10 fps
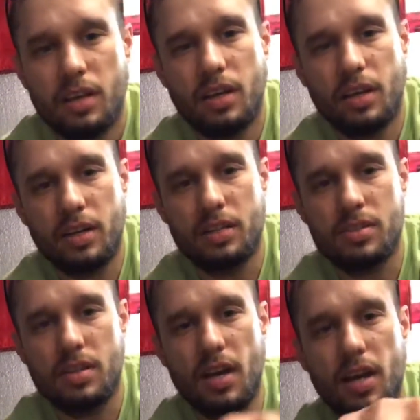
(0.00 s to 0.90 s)
and
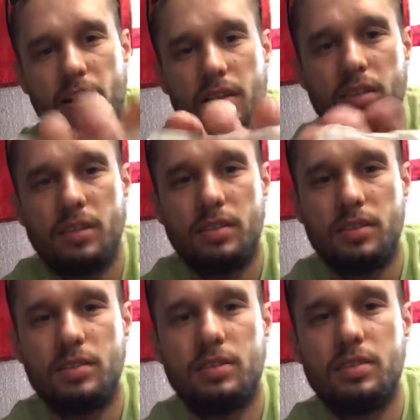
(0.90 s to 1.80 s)
inside,
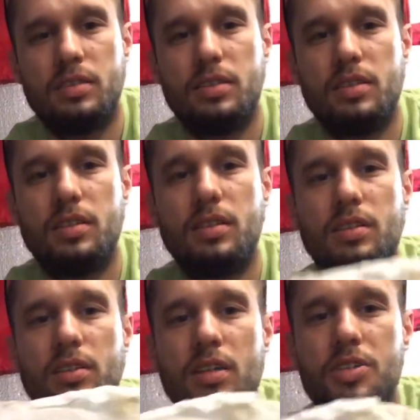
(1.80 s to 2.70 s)

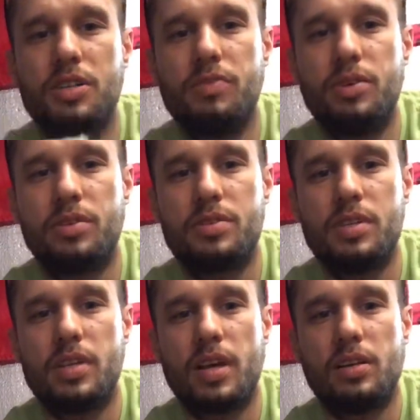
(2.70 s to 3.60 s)
I'm not sure if you can see
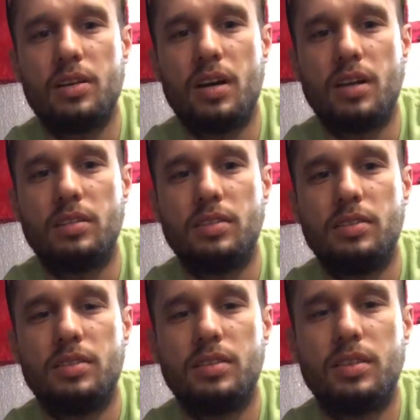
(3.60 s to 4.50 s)
that or not,
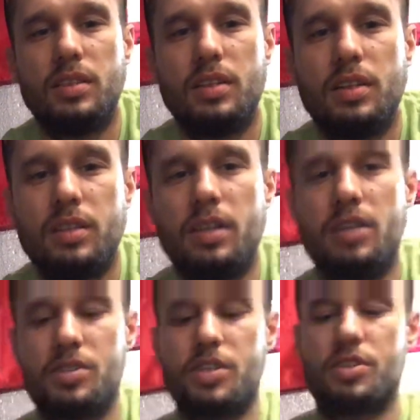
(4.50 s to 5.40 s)

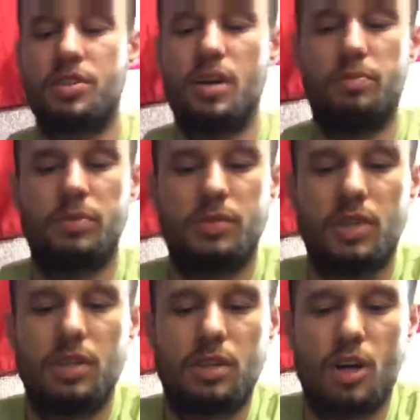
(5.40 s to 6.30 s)
it's just some
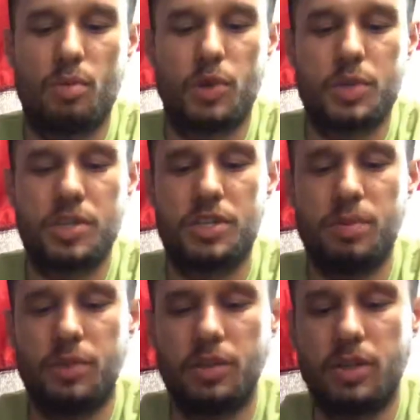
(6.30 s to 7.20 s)
composted sheep
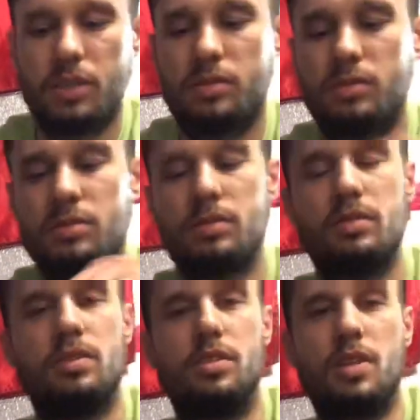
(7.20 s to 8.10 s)
manure.
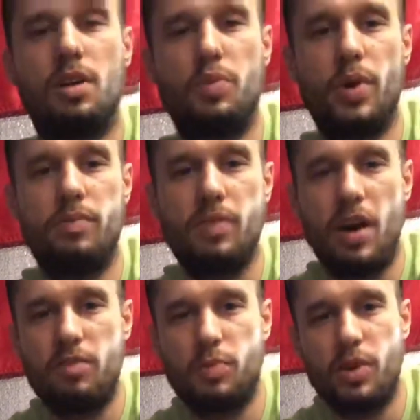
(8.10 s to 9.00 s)
It's got a
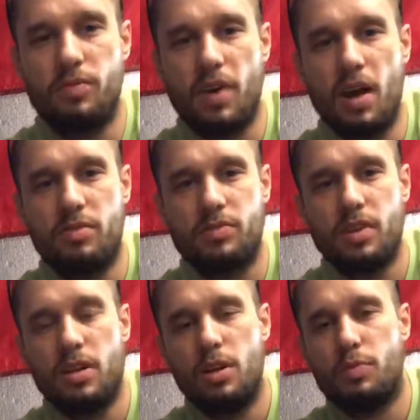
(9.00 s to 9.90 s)
0.5
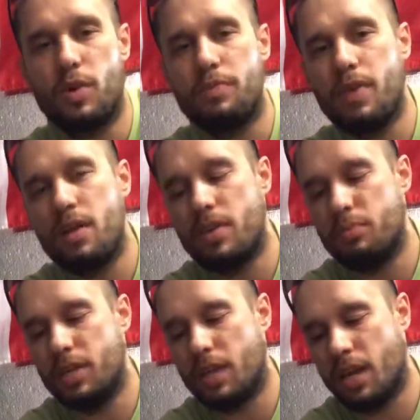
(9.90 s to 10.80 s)

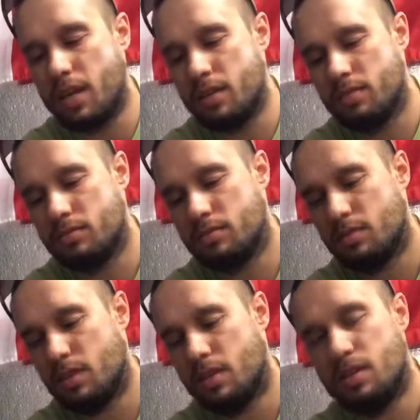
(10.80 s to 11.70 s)
NPK.
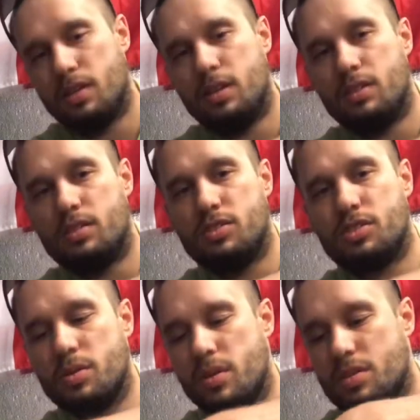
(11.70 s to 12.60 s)

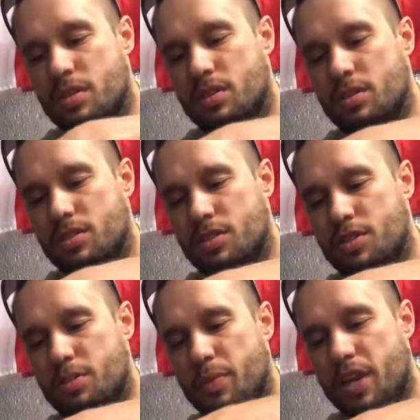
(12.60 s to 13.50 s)
So it's just
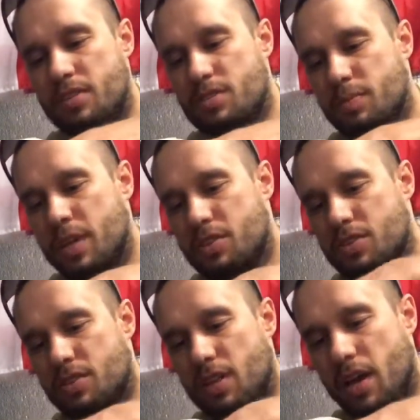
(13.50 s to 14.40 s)
a base to make
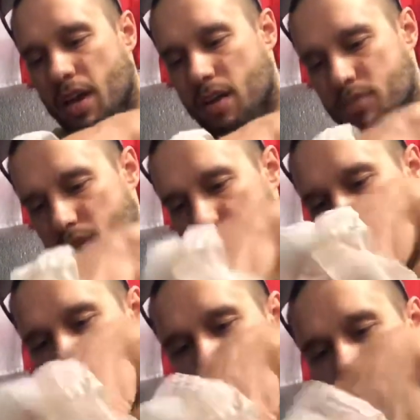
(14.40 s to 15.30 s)
sure that I have something
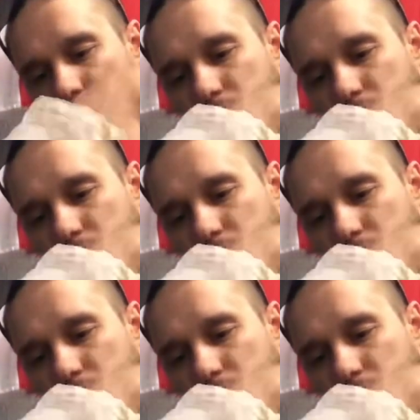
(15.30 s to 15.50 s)
for